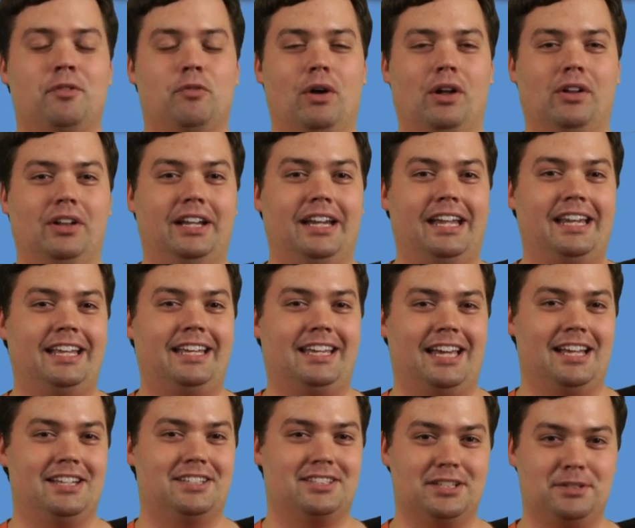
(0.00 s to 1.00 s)
Well, in any
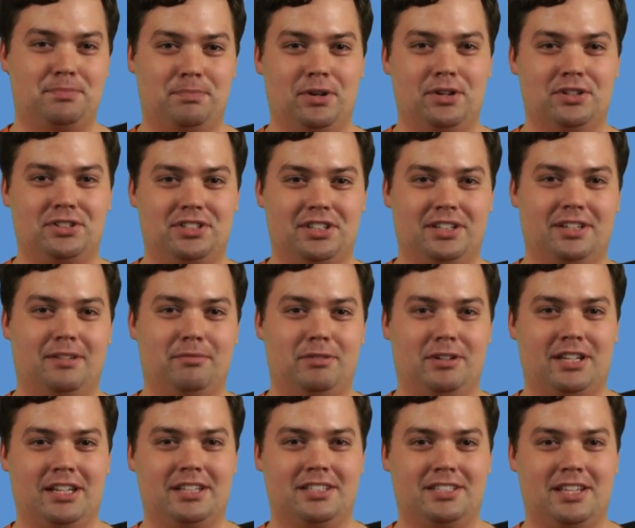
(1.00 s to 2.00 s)
case, this
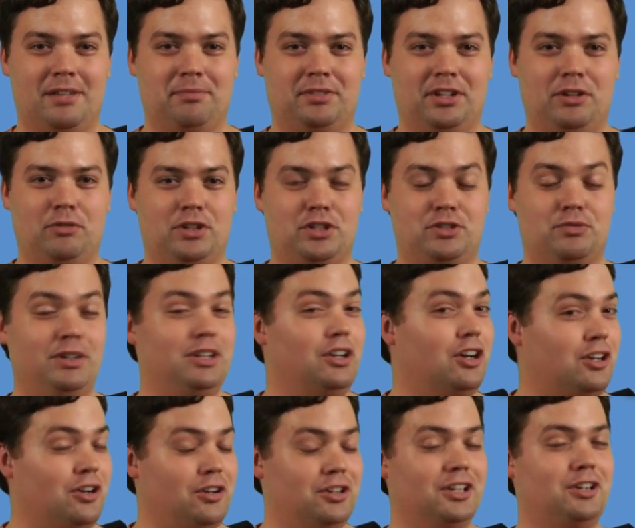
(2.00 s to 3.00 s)
person did something which we're
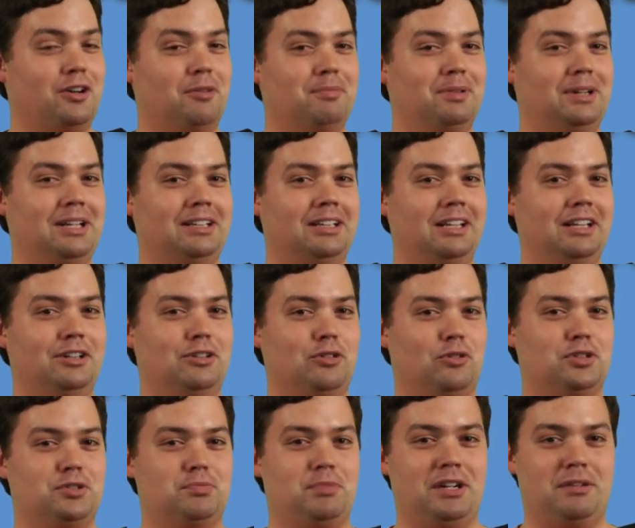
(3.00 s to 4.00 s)
not going to completely
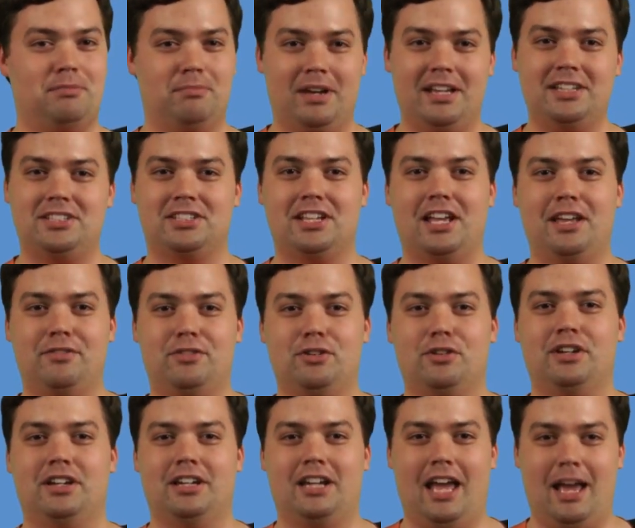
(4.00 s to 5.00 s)
endorse, but it may save
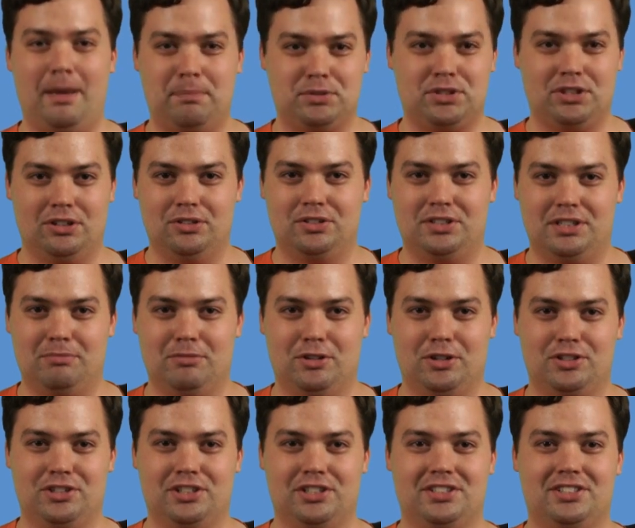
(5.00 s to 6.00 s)
you in an absolute
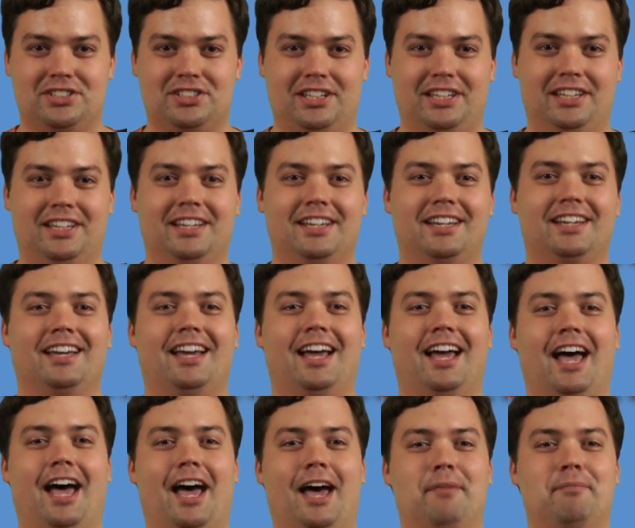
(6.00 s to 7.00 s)
emergency.
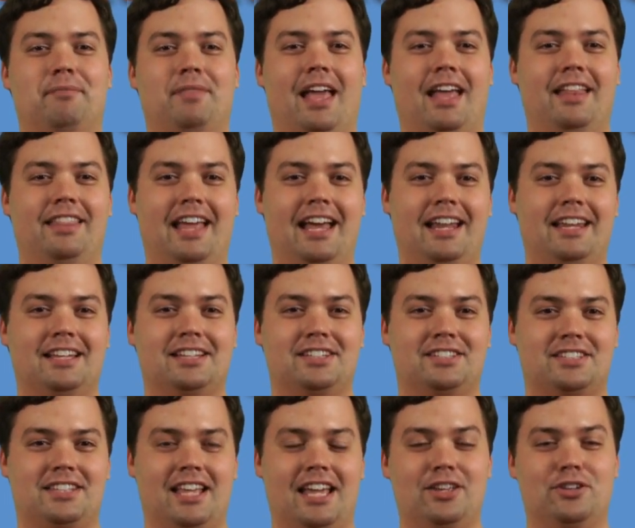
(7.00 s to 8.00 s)
And that
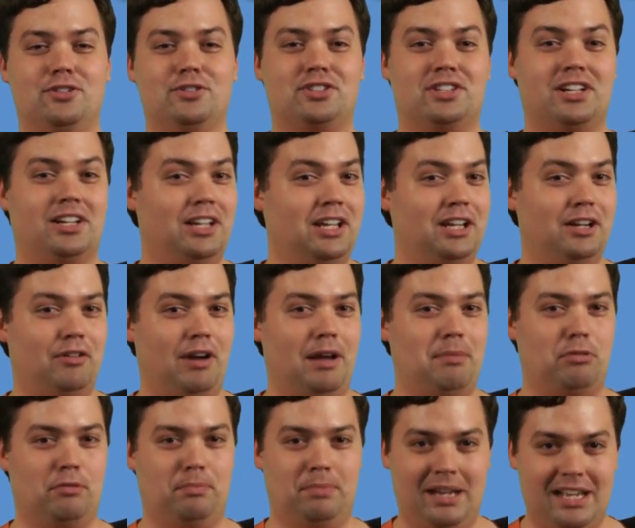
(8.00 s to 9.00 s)
is they used cling
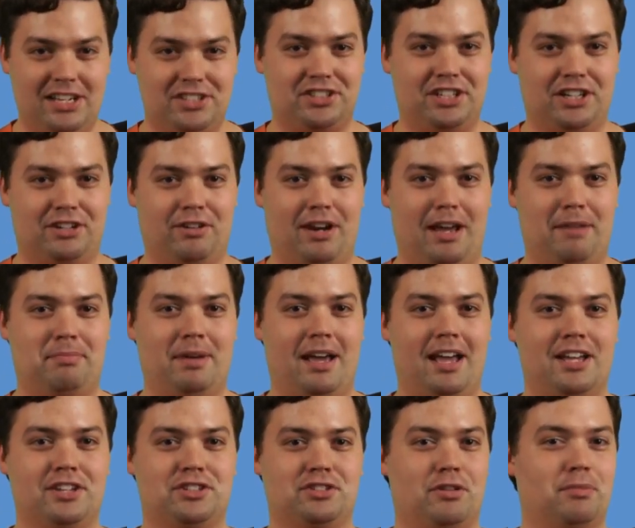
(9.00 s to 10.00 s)
wrap or plastic wrap
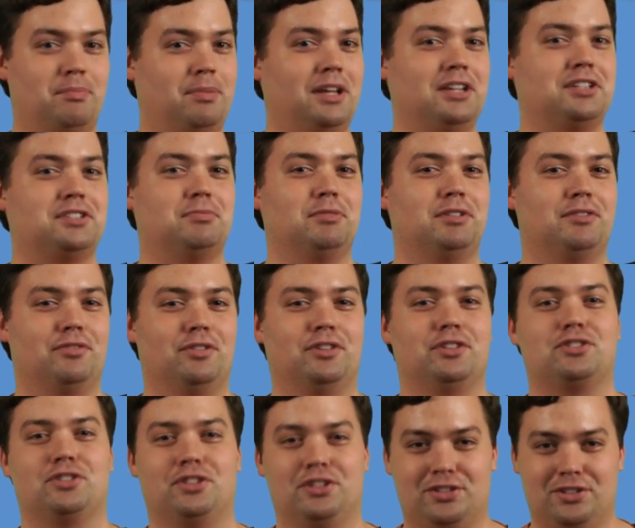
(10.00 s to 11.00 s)
as a replacement for
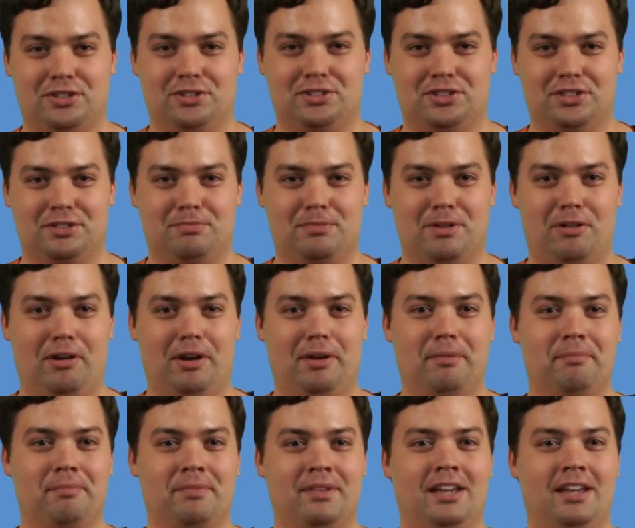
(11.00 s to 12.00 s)
the translucent mirror.